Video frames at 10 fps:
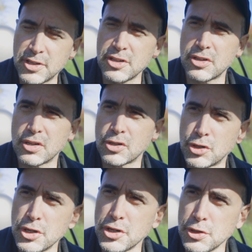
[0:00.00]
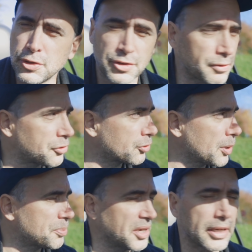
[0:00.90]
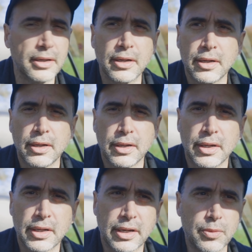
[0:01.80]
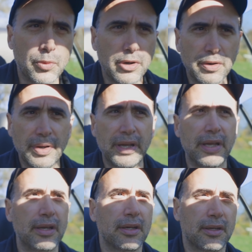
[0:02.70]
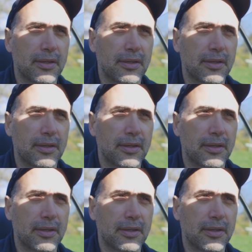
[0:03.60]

just good use of scripting can really